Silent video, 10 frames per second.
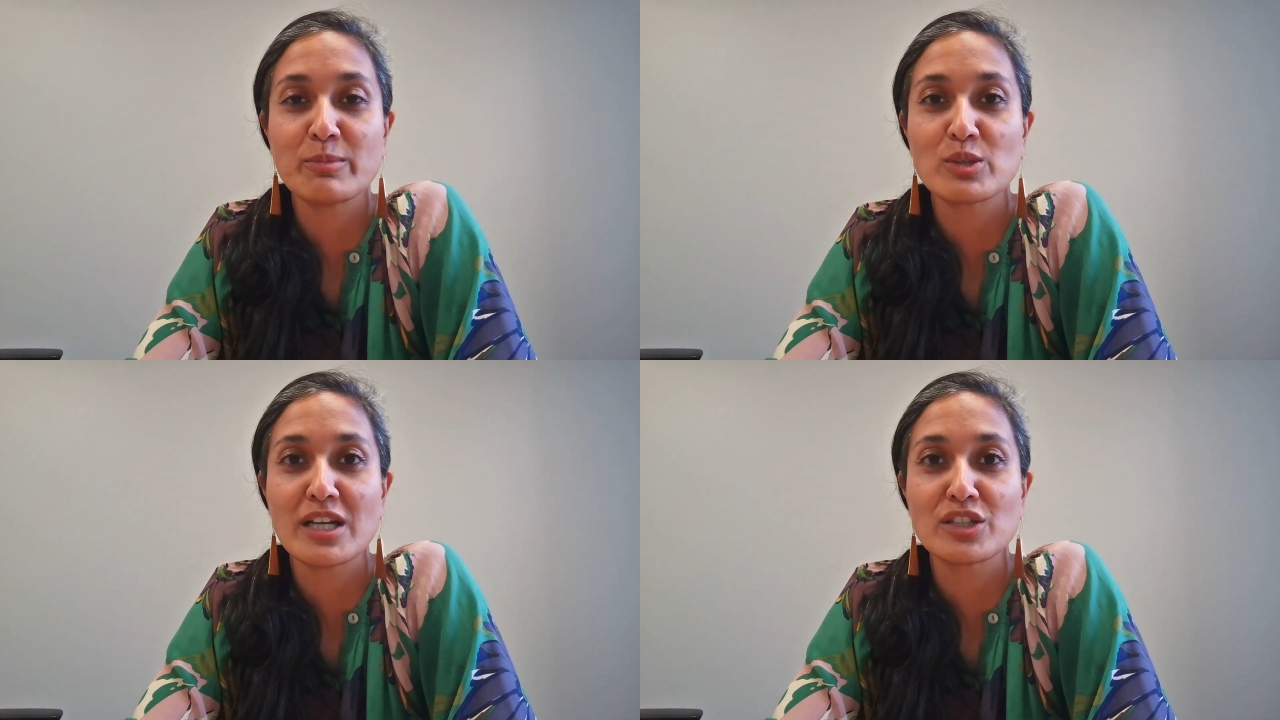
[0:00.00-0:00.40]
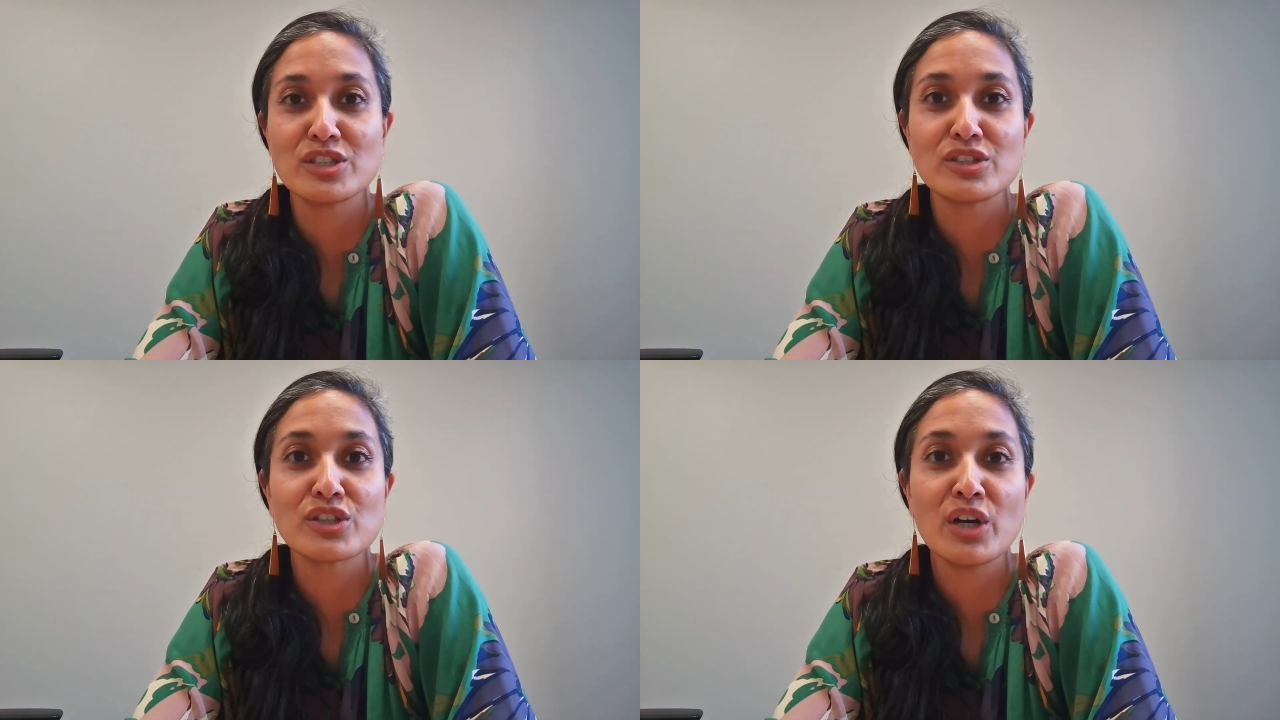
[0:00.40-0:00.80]

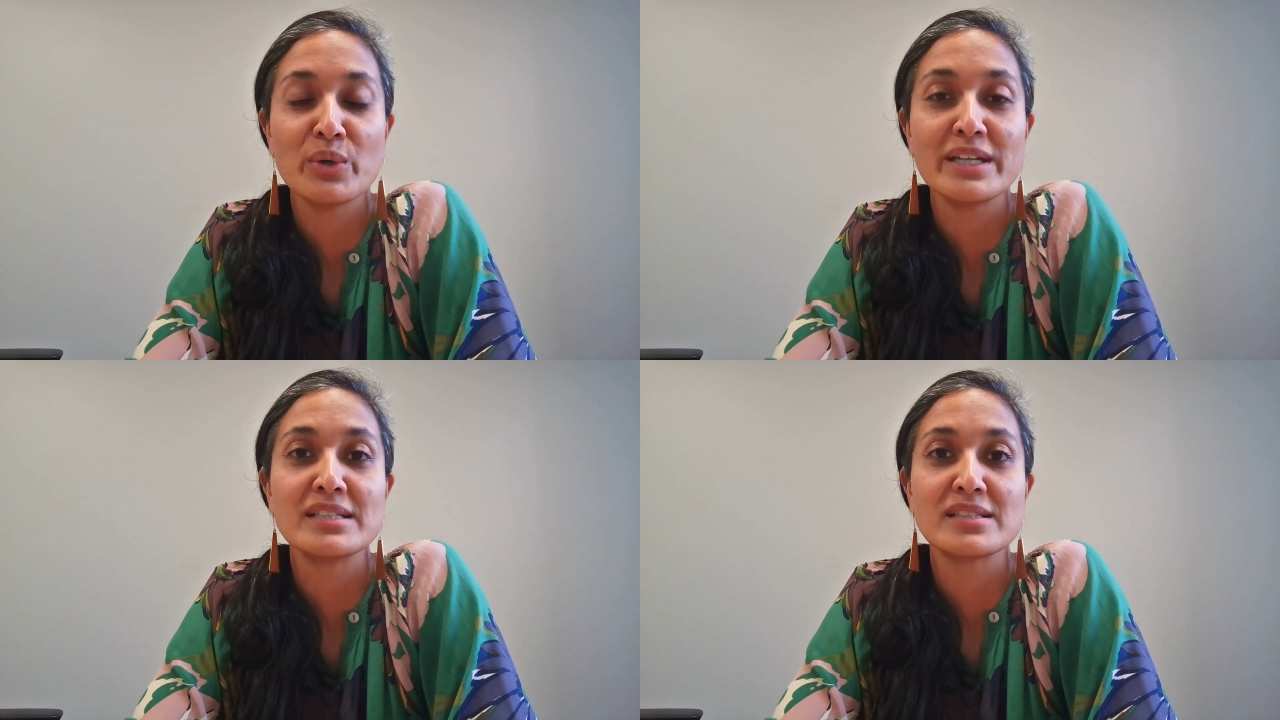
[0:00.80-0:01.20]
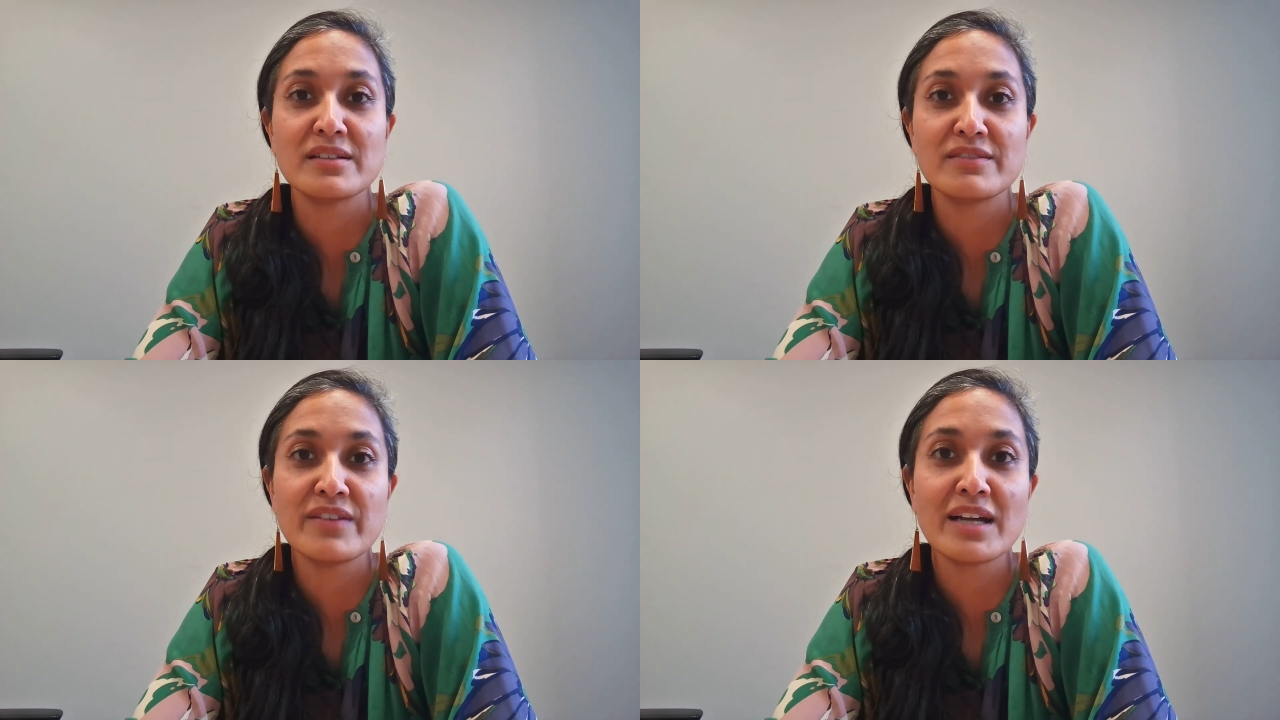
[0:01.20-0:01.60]
protections go into
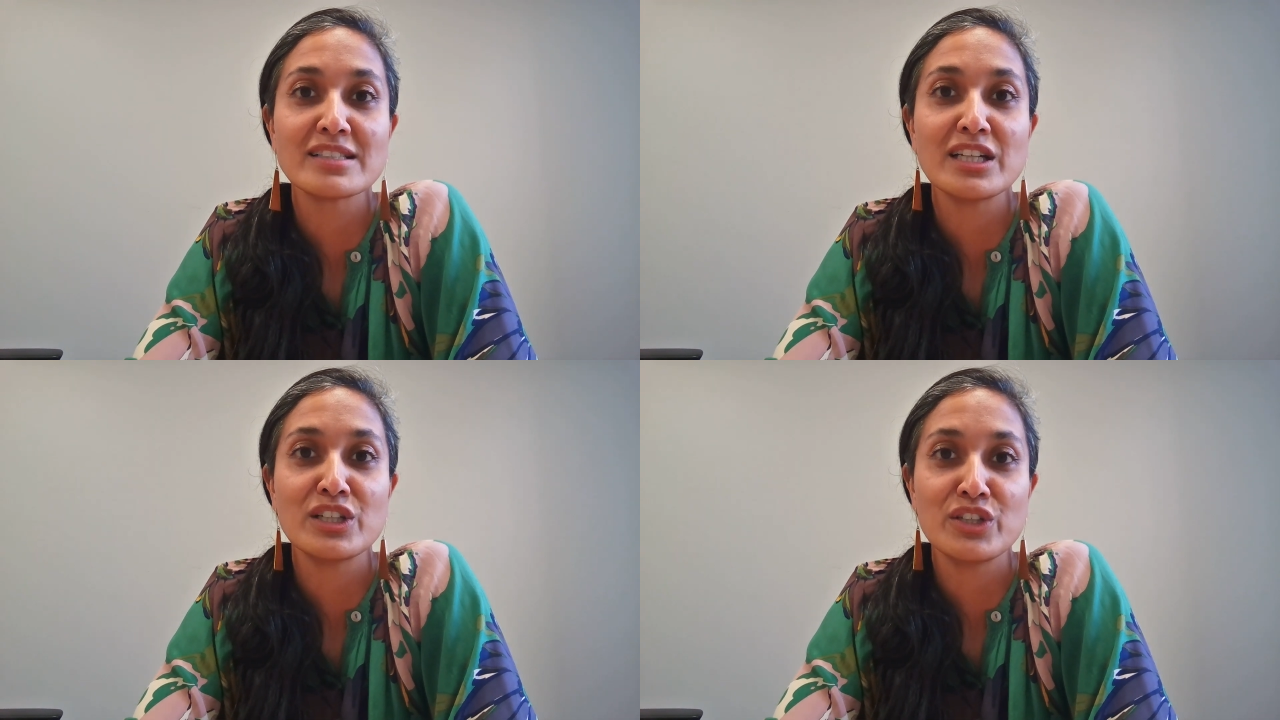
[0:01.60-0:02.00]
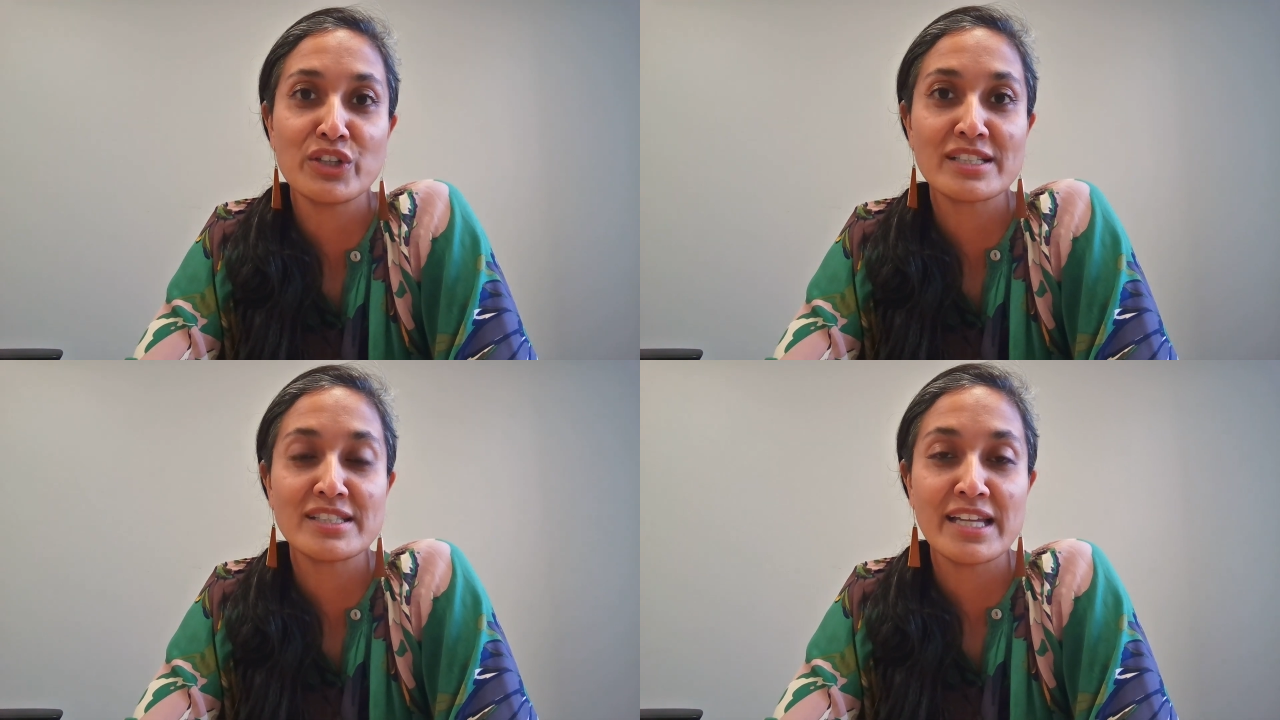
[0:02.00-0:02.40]
effect in New
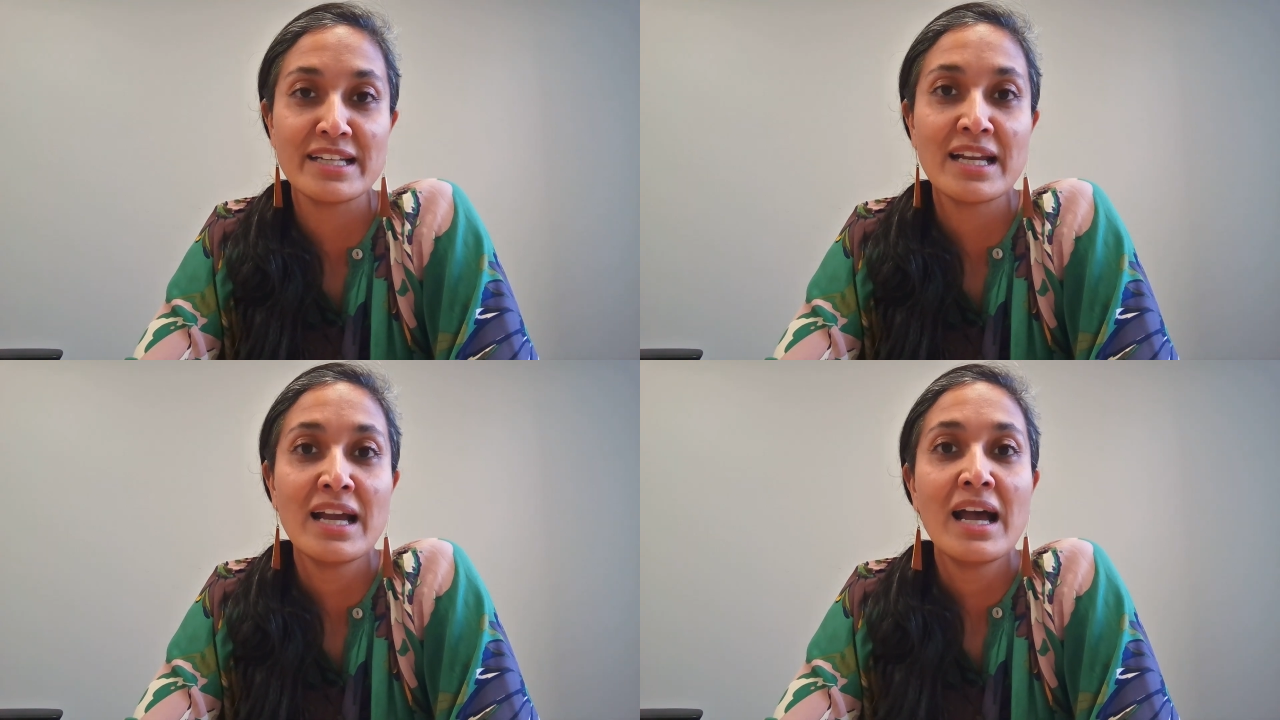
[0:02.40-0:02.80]
York State